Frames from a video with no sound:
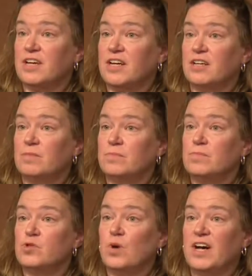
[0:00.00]

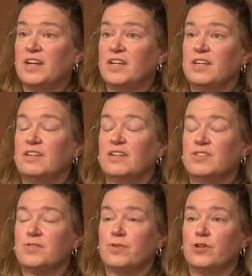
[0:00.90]
Um, Duany,
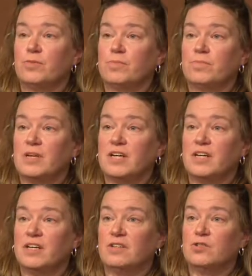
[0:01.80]
his firm,
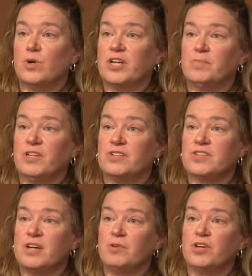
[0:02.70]
uh, Duany
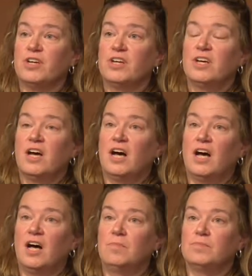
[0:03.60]
Plater-Zyberk,
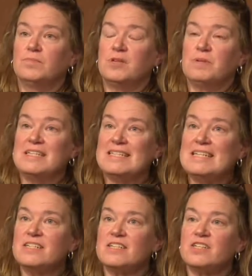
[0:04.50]
um,
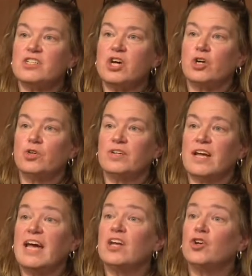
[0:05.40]
DPZ, as it's known,
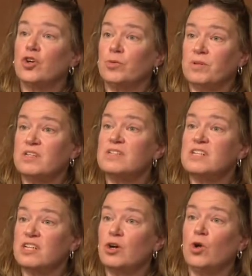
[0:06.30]
and Erdman
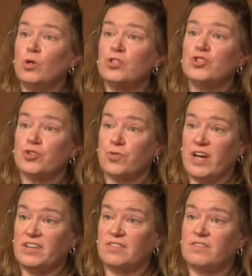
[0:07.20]
did hold
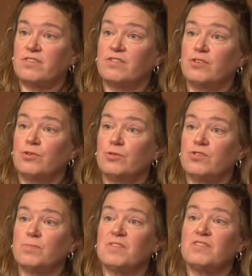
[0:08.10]
charrettes to
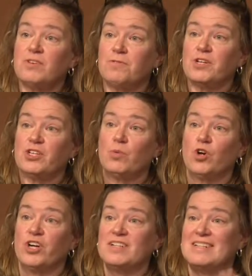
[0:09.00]
specifically
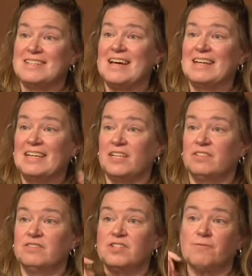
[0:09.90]
work on
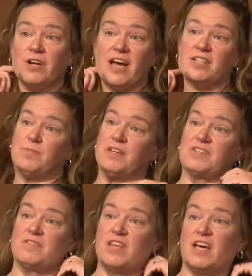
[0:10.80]
designing different
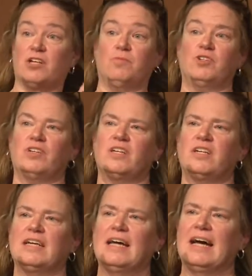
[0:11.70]
aspects of that
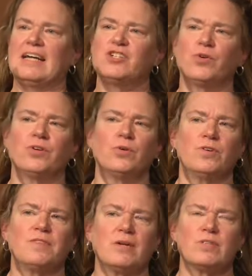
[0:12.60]
community. I don't know
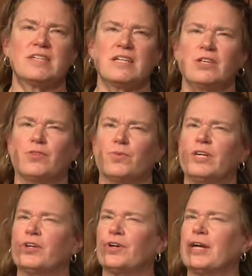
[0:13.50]
if that was
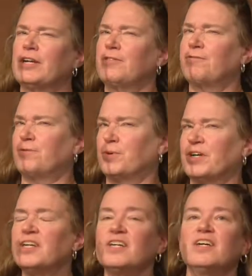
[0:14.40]
93 or
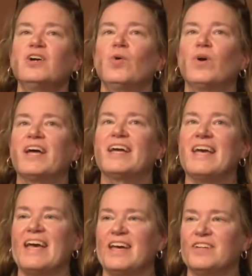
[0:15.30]
94. What I
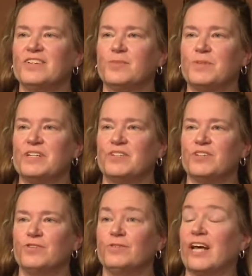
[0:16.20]
can speak
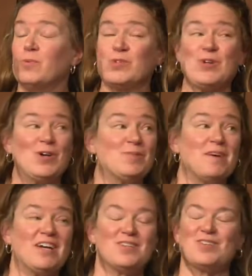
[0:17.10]
to, and I was not in
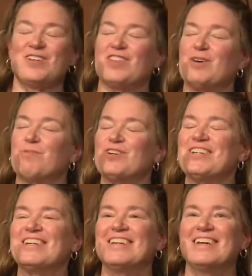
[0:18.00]
Madison at that
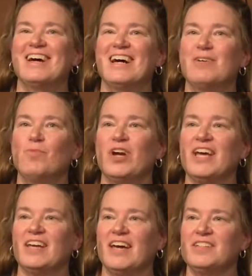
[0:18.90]
point, um, what
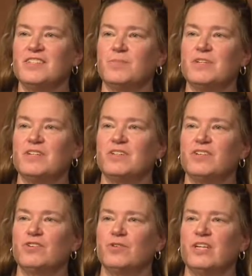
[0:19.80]
I can speak
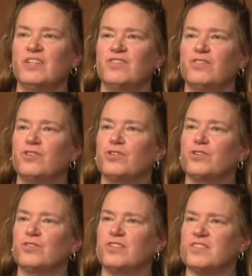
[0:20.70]
to is
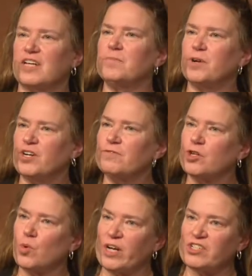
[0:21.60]
your the second part of
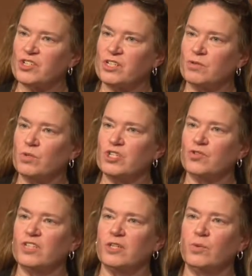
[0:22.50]
your question, which
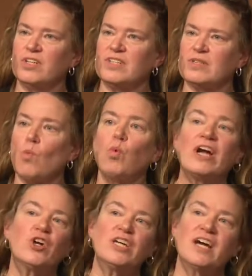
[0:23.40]
really was
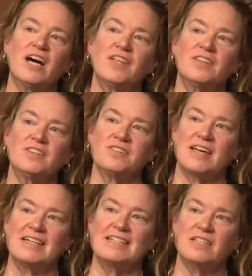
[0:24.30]
where he got this
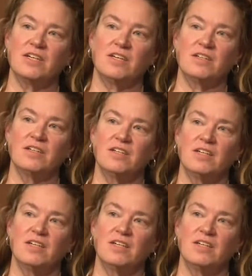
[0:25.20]
idea.